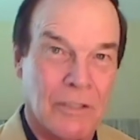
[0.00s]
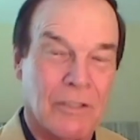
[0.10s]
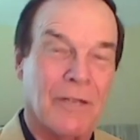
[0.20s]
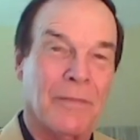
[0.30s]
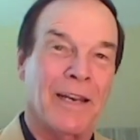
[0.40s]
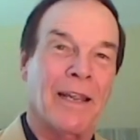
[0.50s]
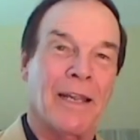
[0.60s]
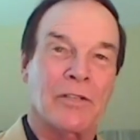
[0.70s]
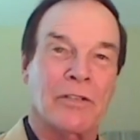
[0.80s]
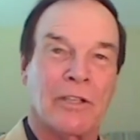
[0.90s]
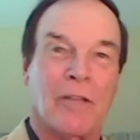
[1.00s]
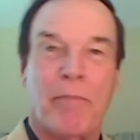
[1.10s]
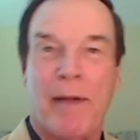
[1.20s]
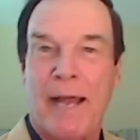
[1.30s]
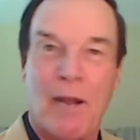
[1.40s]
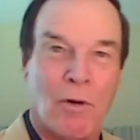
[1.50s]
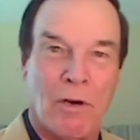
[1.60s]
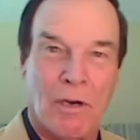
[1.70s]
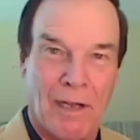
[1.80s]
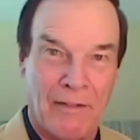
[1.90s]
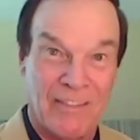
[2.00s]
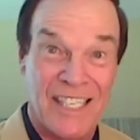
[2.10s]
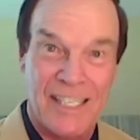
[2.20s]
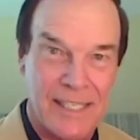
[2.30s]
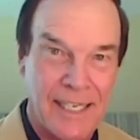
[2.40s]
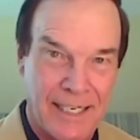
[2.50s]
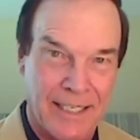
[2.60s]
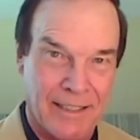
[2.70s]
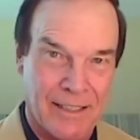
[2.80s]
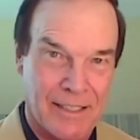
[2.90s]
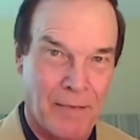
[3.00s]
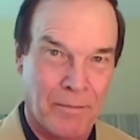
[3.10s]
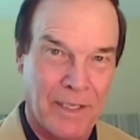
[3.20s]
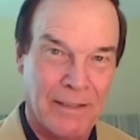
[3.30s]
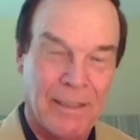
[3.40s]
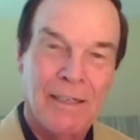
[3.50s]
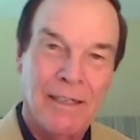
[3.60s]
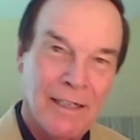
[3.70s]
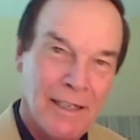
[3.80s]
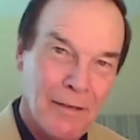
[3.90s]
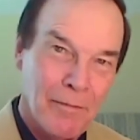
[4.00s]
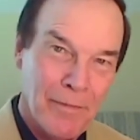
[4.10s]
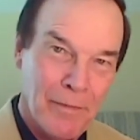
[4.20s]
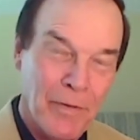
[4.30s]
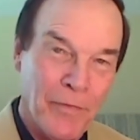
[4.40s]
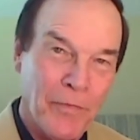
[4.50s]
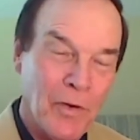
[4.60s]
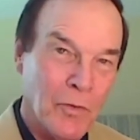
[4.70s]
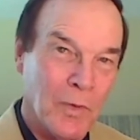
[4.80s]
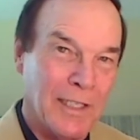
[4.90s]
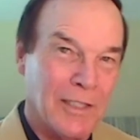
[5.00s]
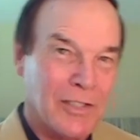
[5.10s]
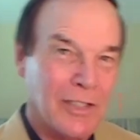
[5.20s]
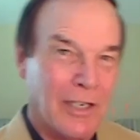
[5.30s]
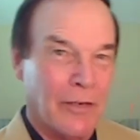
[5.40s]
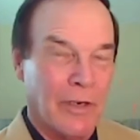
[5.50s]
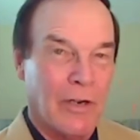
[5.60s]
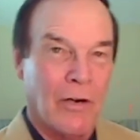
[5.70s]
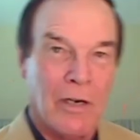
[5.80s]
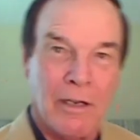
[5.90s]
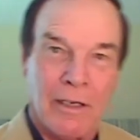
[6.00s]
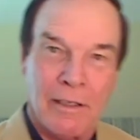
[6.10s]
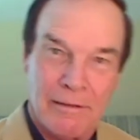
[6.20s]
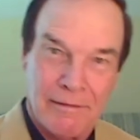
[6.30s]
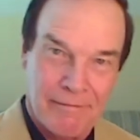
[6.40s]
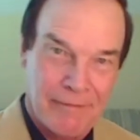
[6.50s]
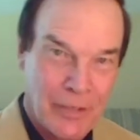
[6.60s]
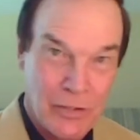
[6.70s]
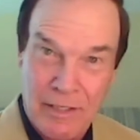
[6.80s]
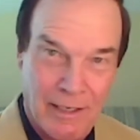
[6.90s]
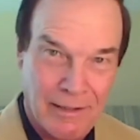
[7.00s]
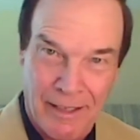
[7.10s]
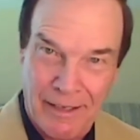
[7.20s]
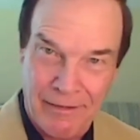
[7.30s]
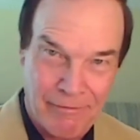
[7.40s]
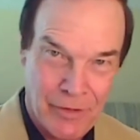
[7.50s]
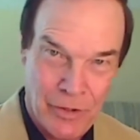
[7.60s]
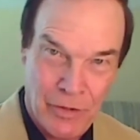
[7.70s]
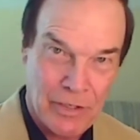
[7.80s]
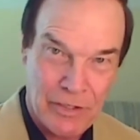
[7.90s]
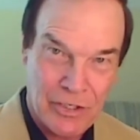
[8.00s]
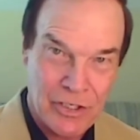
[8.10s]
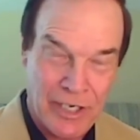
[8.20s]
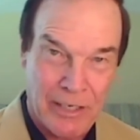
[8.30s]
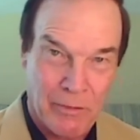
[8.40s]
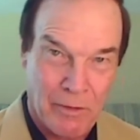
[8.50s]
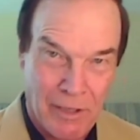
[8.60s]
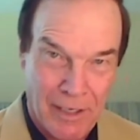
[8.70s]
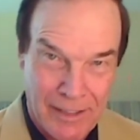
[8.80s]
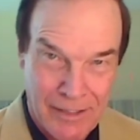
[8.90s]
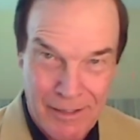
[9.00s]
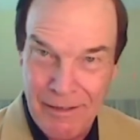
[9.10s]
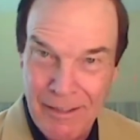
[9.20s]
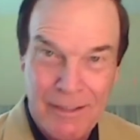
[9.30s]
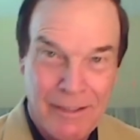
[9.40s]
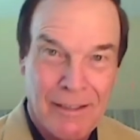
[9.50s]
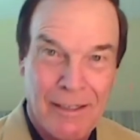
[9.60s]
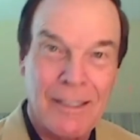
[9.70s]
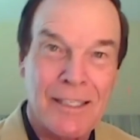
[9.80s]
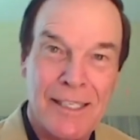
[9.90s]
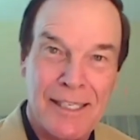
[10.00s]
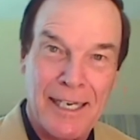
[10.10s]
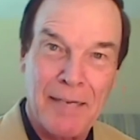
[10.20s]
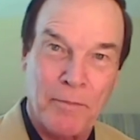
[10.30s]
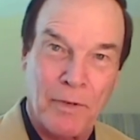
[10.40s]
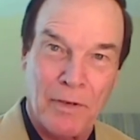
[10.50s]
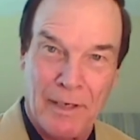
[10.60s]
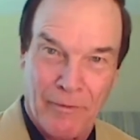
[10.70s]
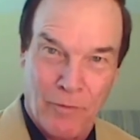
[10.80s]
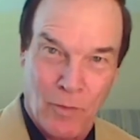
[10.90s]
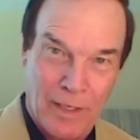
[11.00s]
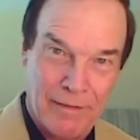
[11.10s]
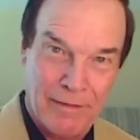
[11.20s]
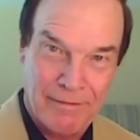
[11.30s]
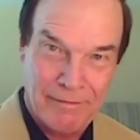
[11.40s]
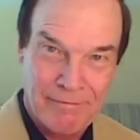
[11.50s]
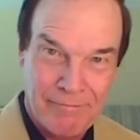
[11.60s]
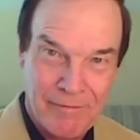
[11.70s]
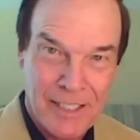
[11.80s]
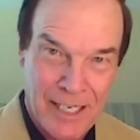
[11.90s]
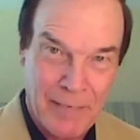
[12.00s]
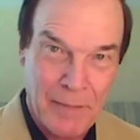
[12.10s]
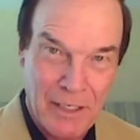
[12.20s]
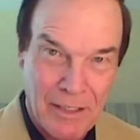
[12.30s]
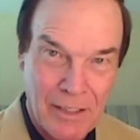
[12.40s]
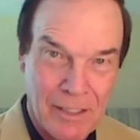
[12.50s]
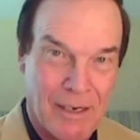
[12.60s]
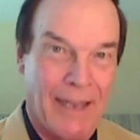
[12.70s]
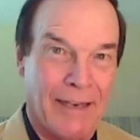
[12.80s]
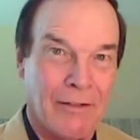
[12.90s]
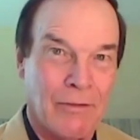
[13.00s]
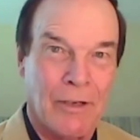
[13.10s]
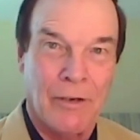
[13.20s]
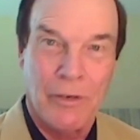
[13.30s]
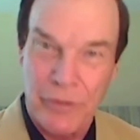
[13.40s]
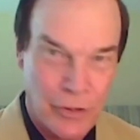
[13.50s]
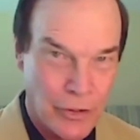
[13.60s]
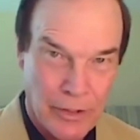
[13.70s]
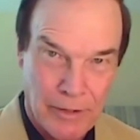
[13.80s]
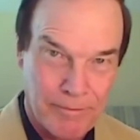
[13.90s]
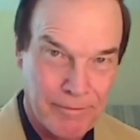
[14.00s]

to communication, the power of seeing something. Before we started recording, you said that you could share with us a sample of what Steemit looks like, your